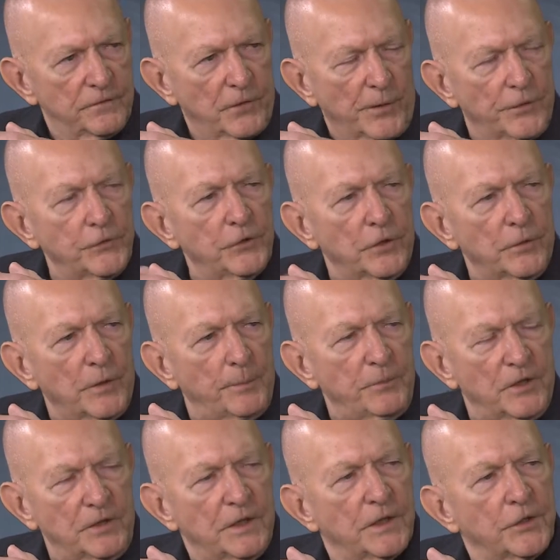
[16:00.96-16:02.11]
it. Your
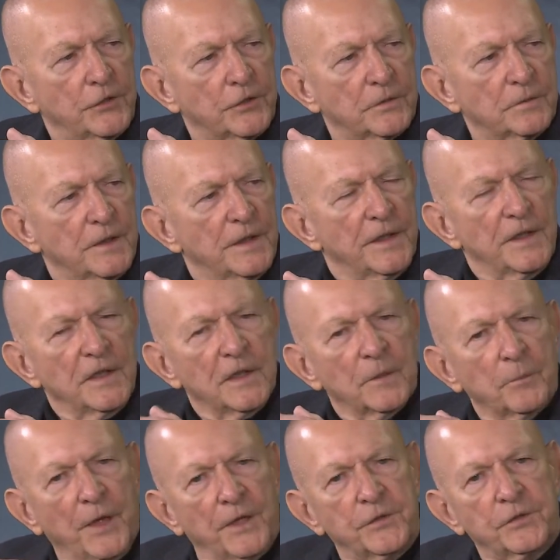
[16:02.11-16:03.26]
reputation
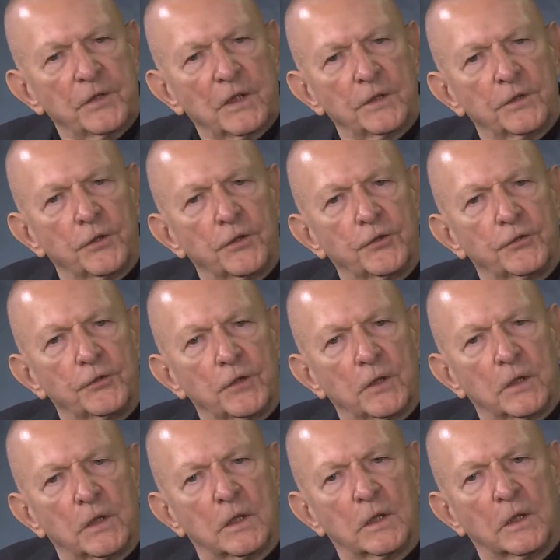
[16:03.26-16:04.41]
basically is
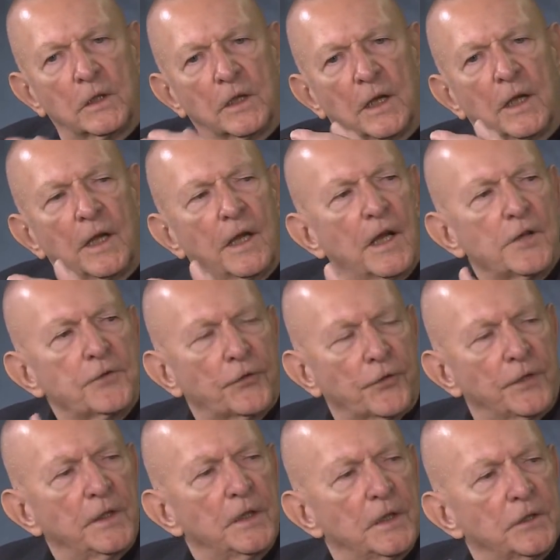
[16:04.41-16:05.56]
your
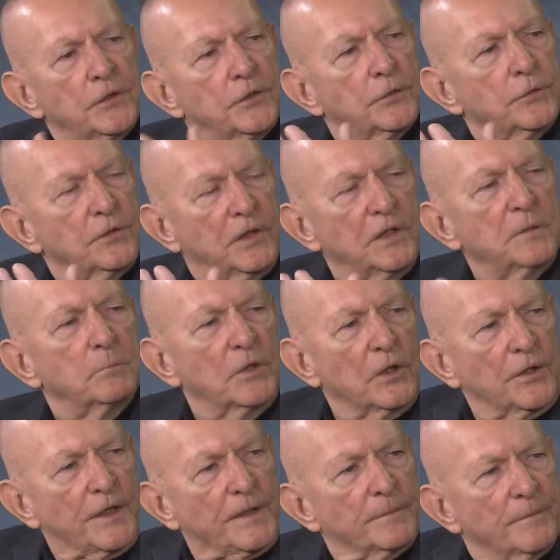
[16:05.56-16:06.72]
entry into team
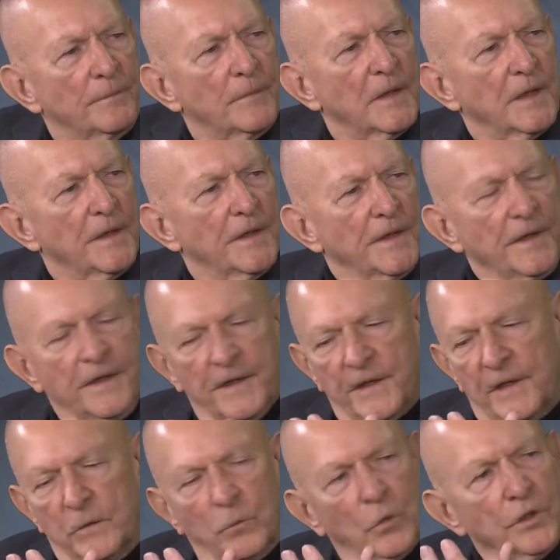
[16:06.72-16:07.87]
building.
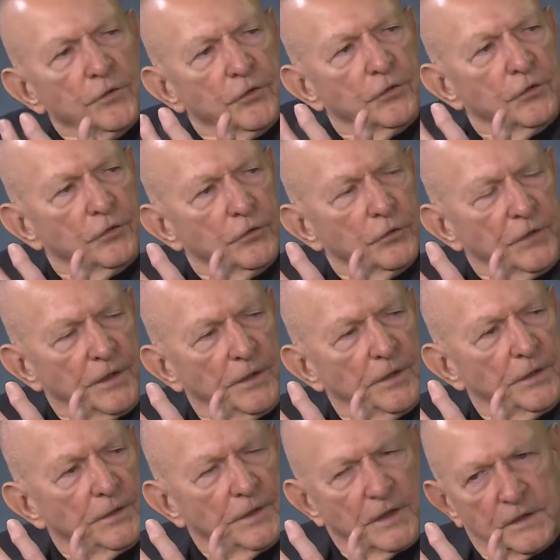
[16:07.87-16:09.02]
And once you
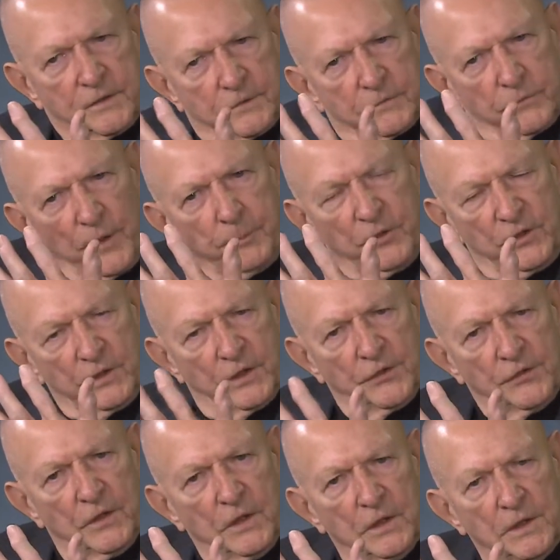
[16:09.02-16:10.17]
carry that
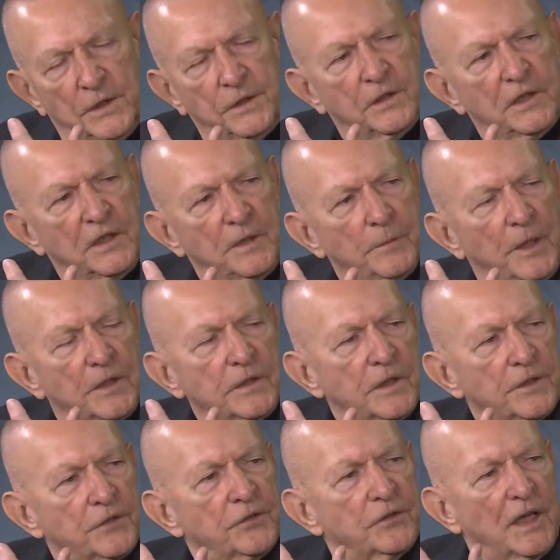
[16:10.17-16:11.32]
reputation into the team and can
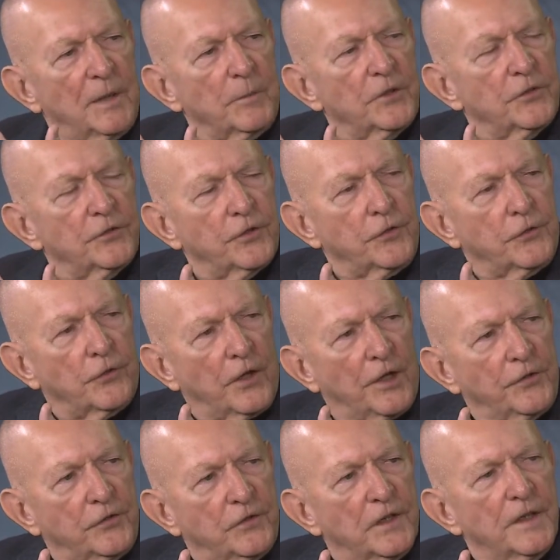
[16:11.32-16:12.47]
establish the
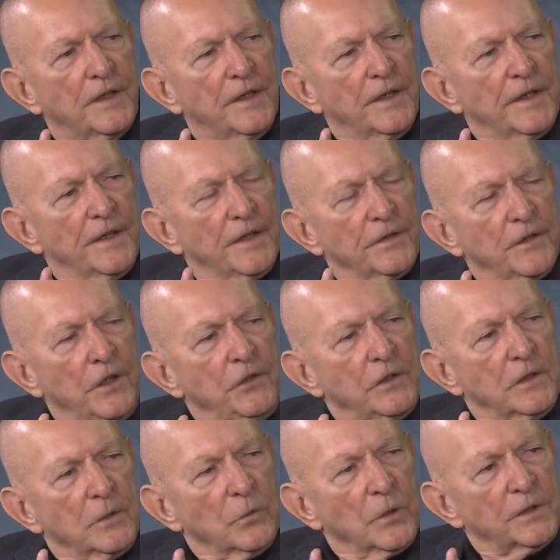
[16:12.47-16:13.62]
trust, then you
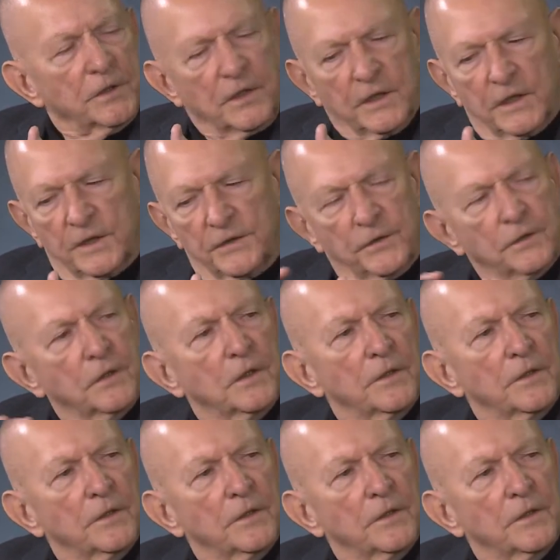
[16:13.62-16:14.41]
can work together to